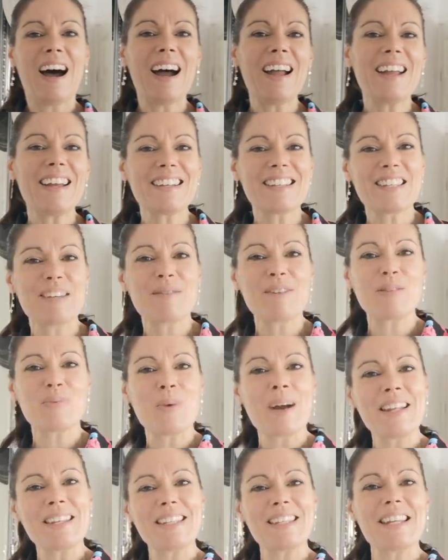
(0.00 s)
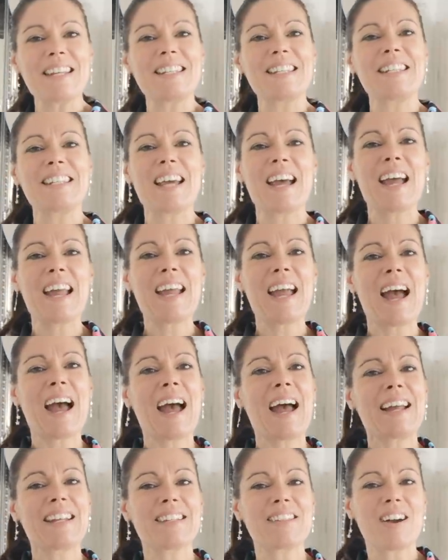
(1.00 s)
Hiya, so it's Wednesday today
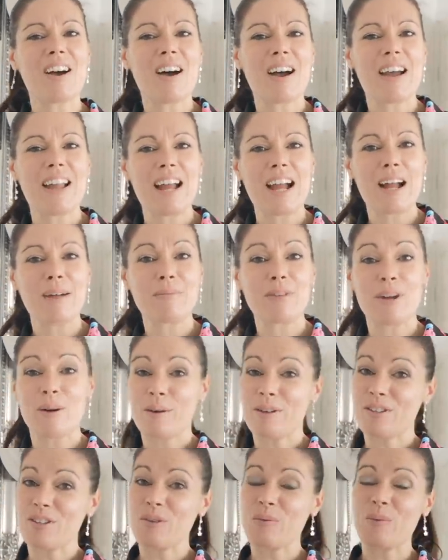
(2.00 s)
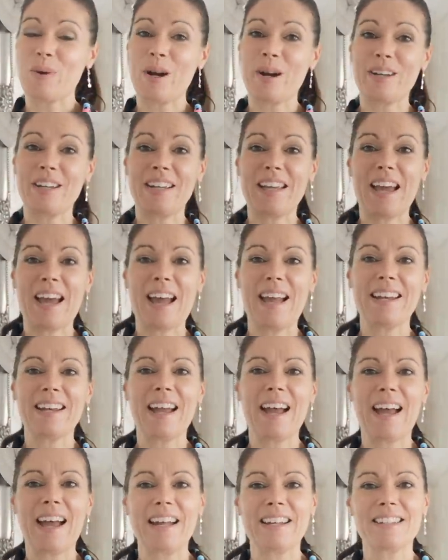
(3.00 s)
and I am going to work again,
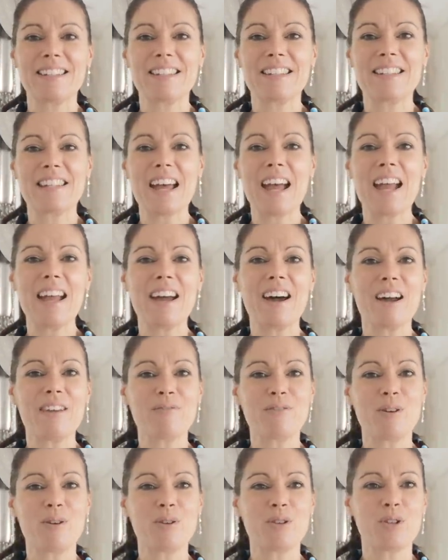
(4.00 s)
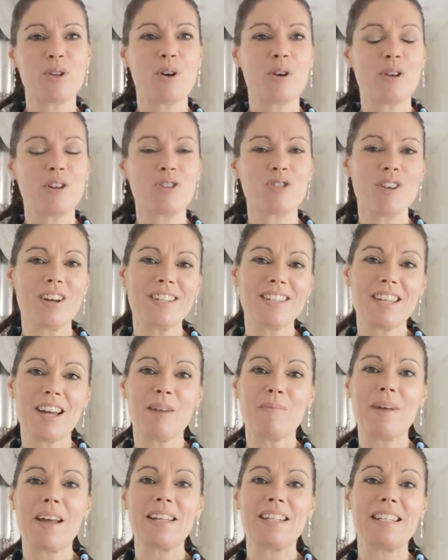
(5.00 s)
and today I've got on a dress that
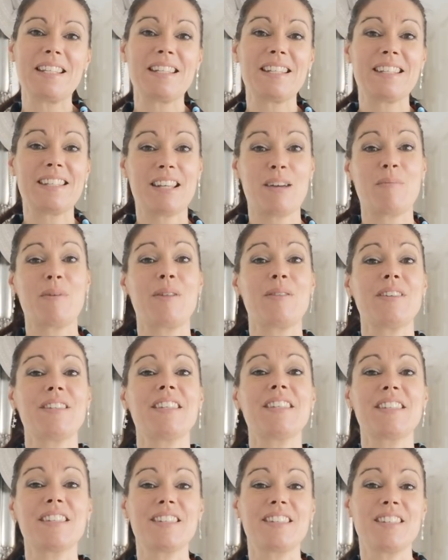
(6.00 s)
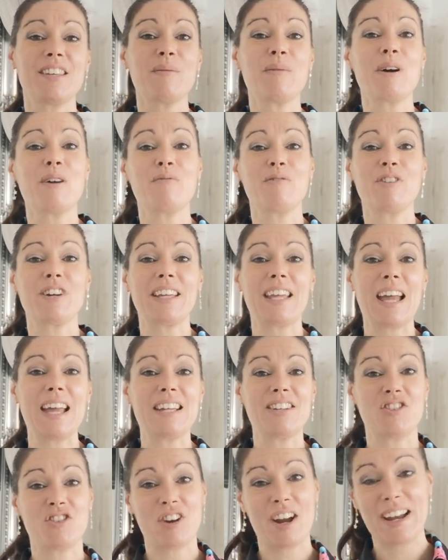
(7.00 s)
I made in the summer. This is the Sew Over at
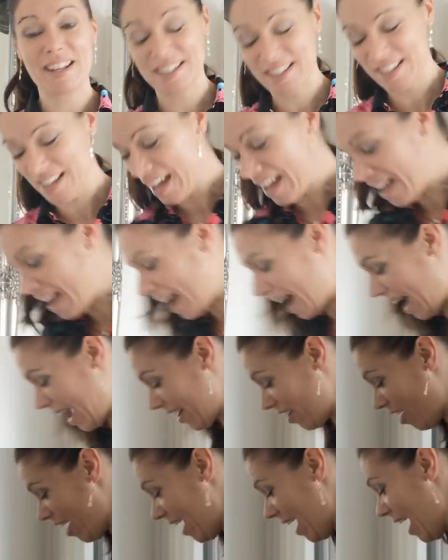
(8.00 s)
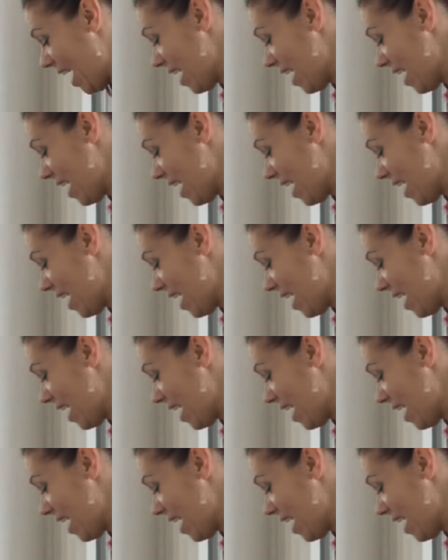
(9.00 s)
Kate dress, and I